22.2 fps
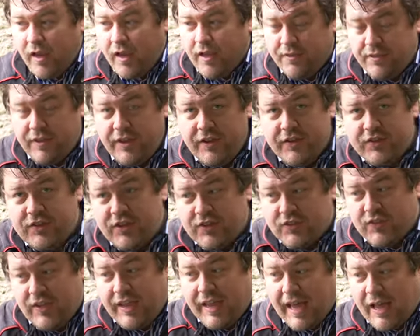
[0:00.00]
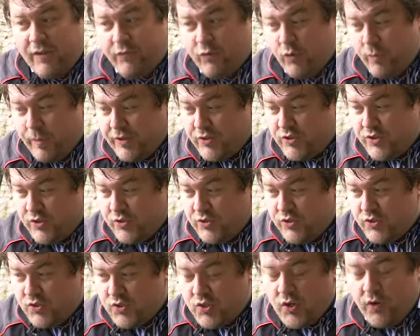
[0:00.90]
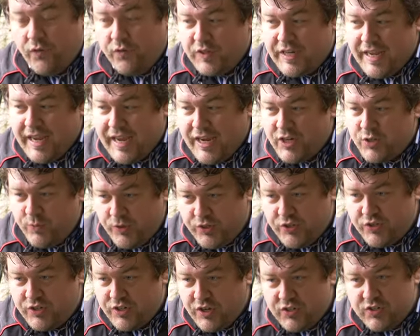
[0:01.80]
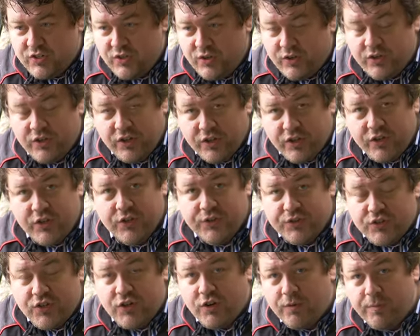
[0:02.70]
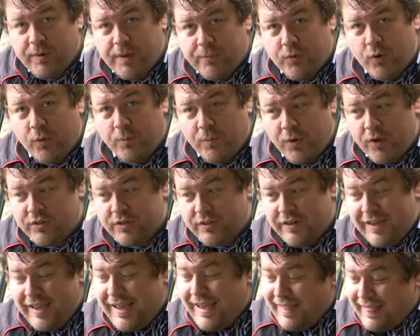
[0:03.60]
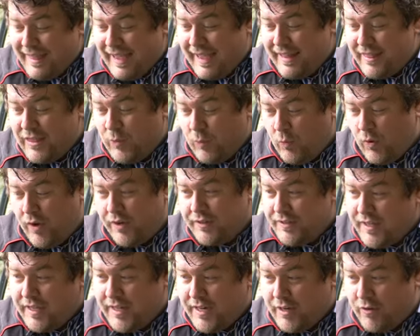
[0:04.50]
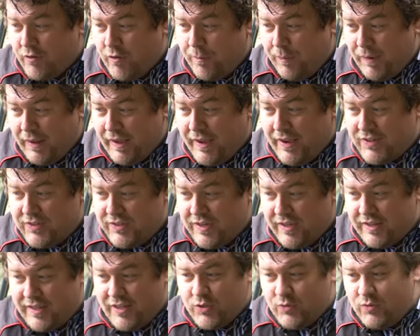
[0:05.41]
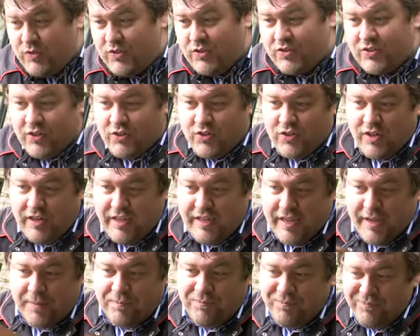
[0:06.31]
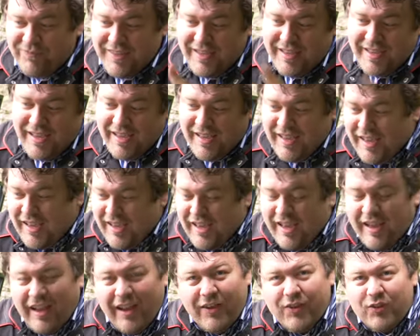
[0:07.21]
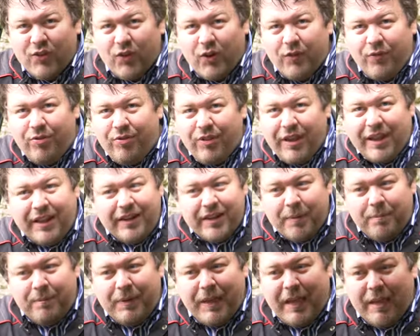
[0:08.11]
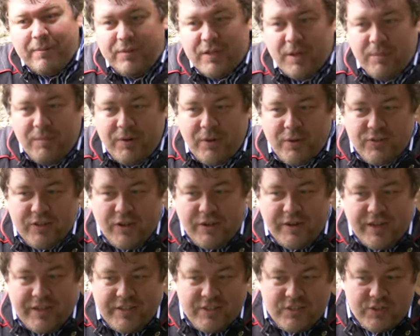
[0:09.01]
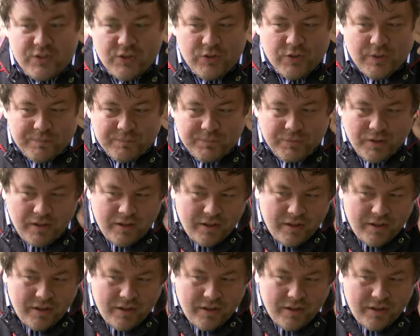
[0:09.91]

Uh, this is the aforementioned Soft Dash, which does look uh, considerably more modern than the one that it replaced, and this was essentially uh, a sort of thing that BMW donated to them.